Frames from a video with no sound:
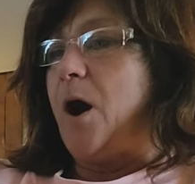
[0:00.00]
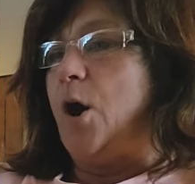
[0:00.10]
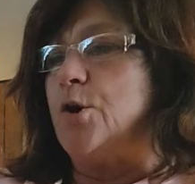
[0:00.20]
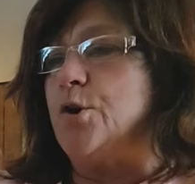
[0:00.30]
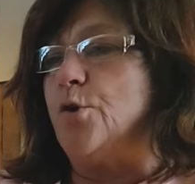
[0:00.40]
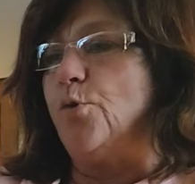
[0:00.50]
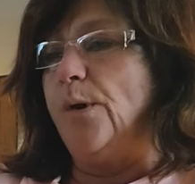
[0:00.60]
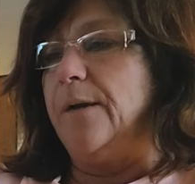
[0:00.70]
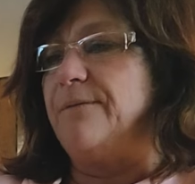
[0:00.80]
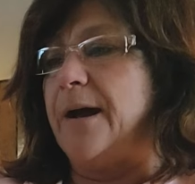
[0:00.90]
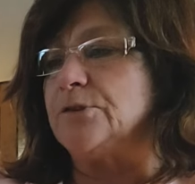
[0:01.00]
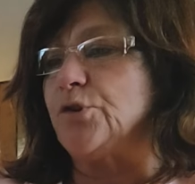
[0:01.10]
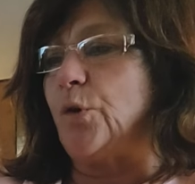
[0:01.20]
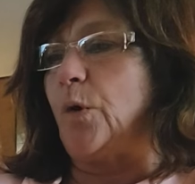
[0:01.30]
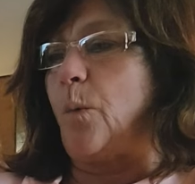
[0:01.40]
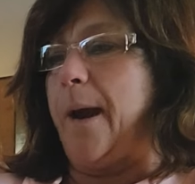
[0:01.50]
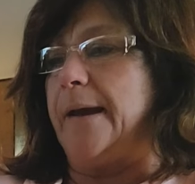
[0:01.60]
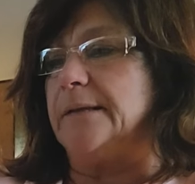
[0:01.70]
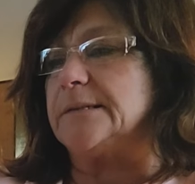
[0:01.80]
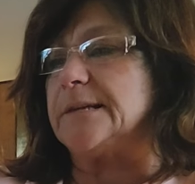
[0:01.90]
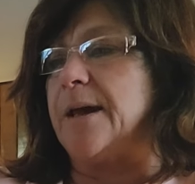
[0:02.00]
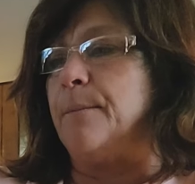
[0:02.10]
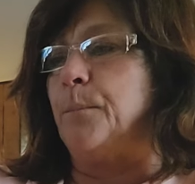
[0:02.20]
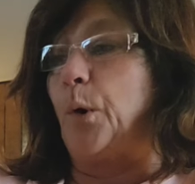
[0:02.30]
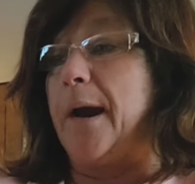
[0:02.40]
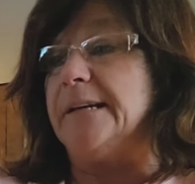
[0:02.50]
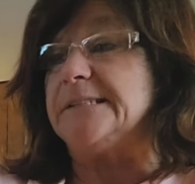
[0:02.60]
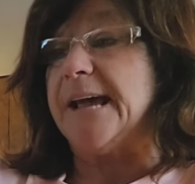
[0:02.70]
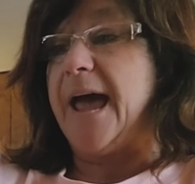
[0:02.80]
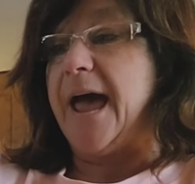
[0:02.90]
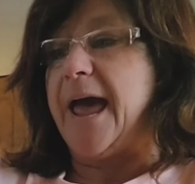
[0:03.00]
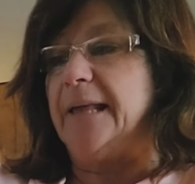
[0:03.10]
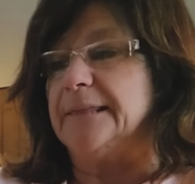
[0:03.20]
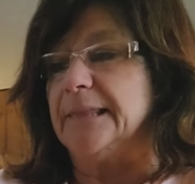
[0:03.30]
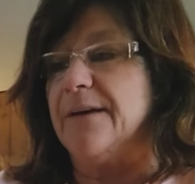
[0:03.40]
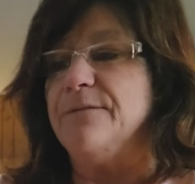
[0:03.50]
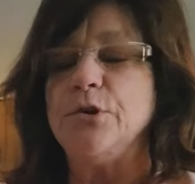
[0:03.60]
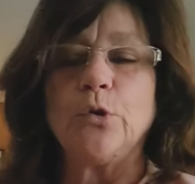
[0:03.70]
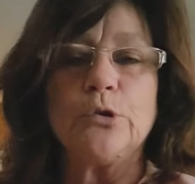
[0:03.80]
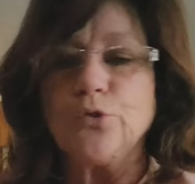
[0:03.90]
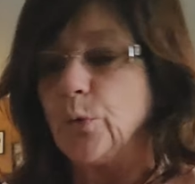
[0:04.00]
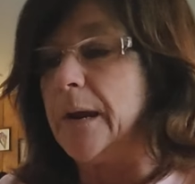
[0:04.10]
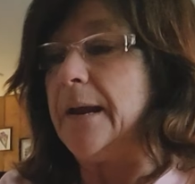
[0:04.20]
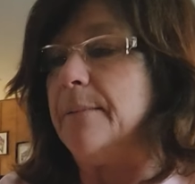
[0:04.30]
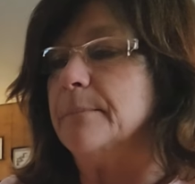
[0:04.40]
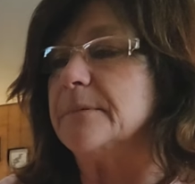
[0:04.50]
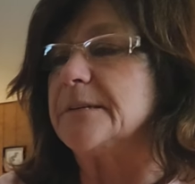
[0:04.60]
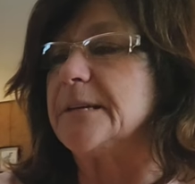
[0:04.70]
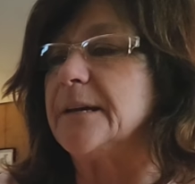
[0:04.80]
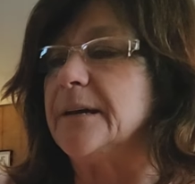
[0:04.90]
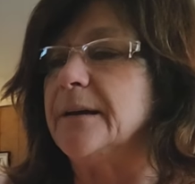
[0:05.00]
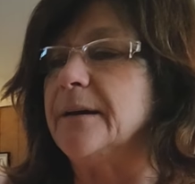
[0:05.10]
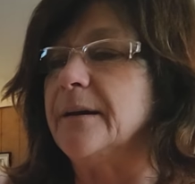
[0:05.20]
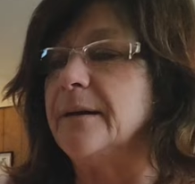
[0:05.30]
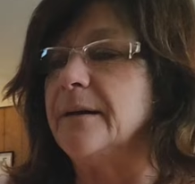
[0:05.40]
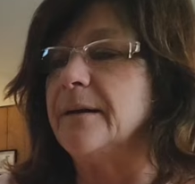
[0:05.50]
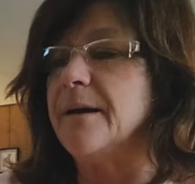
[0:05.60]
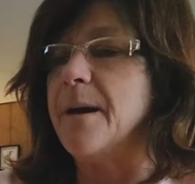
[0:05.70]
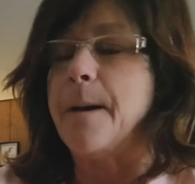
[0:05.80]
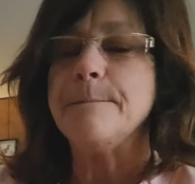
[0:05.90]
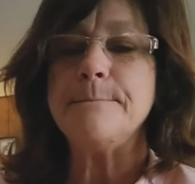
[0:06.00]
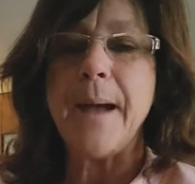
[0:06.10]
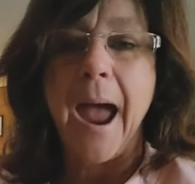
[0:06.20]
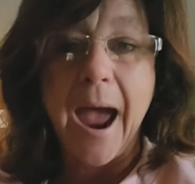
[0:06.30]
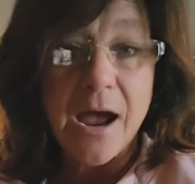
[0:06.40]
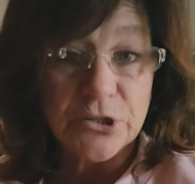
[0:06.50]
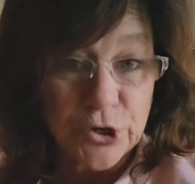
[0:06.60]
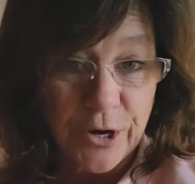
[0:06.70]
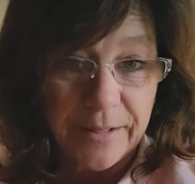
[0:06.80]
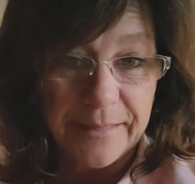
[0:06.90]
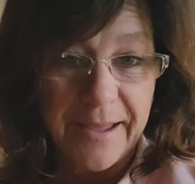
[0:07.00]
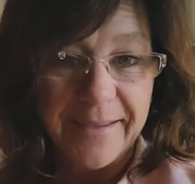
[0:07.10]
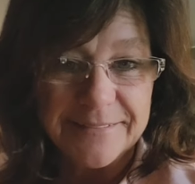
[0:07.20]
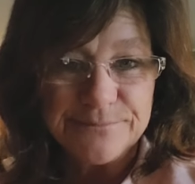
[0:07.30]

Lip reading: A new adventure awaits. Embrace it and live your dreams passionately.